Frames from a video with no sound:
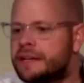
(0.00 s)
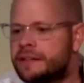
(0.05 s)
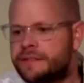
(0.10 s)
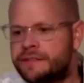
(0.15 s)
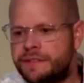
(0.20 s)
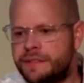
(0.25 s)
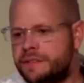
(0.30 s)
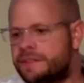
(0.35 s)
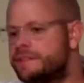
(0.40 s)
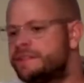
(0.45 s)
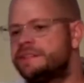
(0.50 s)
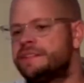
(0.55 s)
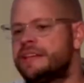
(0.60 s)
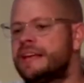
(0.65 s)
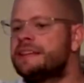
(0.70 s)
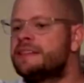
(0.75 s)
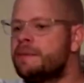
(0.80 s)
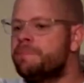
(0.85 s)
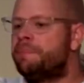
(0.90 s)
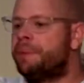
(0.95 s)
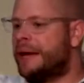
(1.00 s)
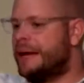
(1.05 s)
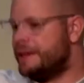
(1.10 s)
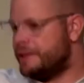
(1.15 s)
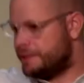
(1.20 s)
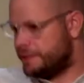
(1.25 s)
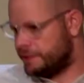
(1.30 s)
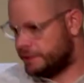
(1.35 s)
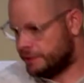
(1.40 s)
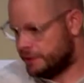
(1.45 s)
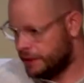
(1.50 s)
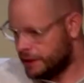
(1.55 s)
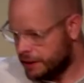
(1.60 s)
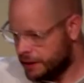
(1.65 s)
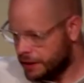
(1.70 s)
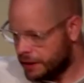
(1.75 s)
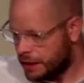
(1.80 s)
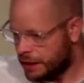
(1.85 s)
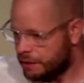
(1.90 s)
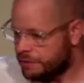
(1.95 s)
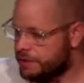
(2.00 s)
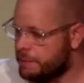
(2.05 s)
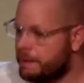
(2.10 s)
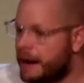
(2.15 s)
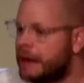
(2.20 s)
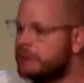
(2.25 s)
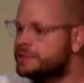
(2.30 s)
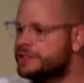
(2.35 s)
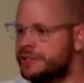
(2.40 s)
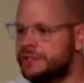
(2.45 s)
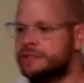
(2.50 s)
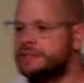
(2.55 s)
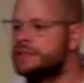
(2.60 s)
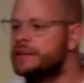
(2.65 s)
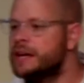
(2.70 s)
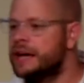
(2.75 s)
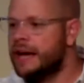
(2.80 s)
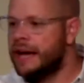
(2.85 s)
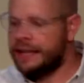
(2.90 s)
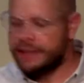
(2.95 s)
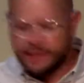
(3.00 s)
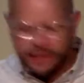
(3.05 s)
exists at the base of the mountain. And